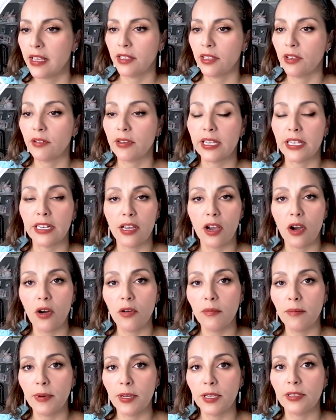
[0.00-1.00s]
You can
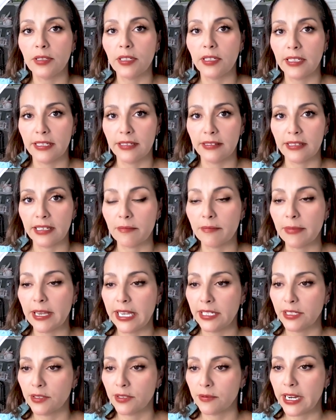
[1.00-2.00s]
open the listing
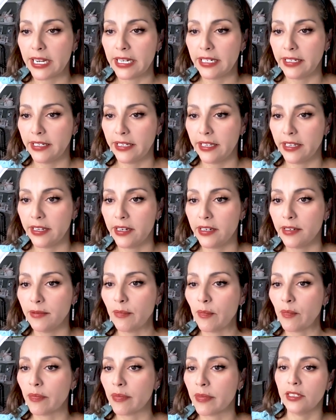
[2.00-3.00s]
page right here.
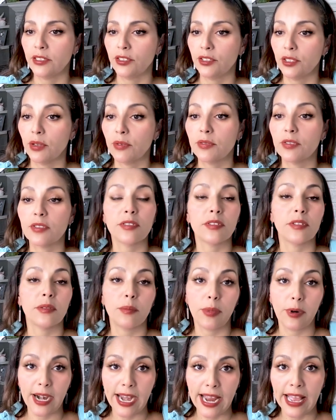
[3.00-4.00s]
It shows us the
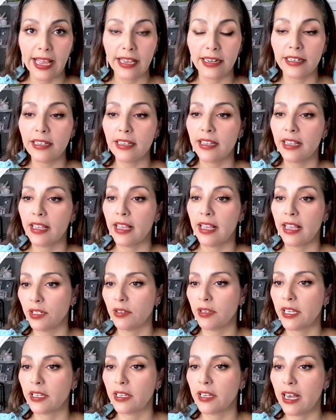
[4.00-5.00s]
brand.
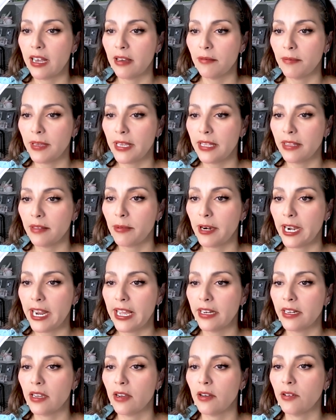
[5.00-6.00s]
You can copy the
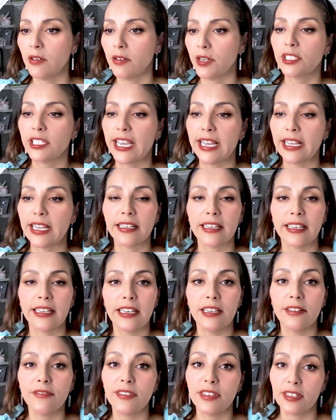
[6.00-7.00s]
brand or check
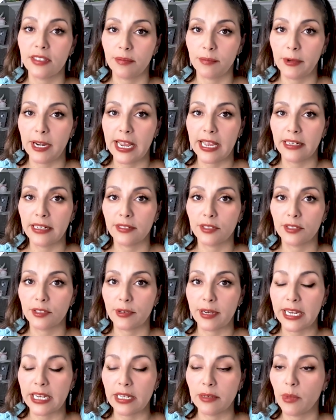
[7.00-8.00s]
if this brand is
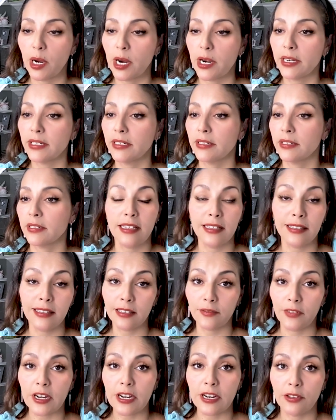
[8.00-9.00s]
trademarked. This
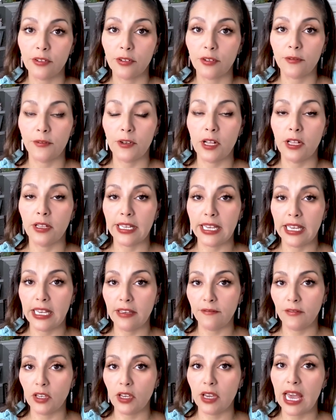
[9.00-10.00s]
is very useful
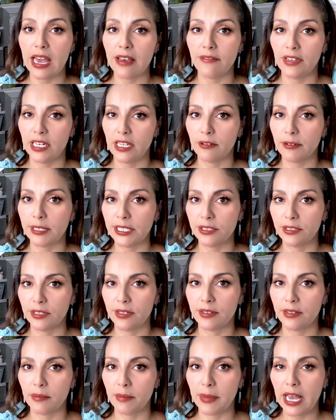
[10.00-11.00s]
if you have any
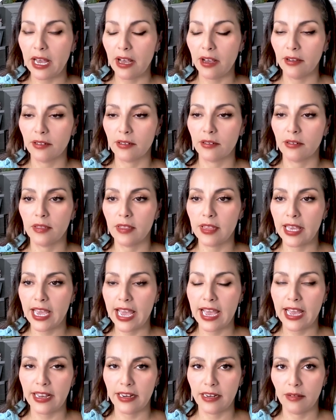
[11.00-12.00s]
questions about
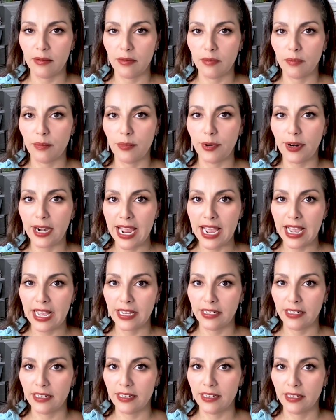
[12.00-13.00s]
that
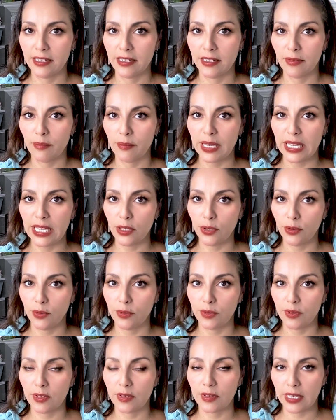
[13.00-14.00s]
brand being
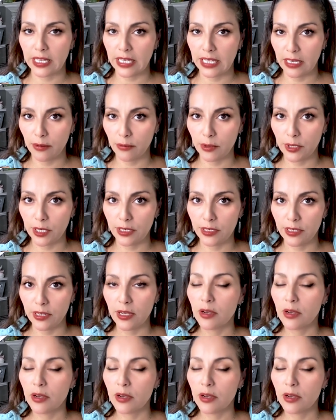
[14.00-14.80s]
used as a keyword,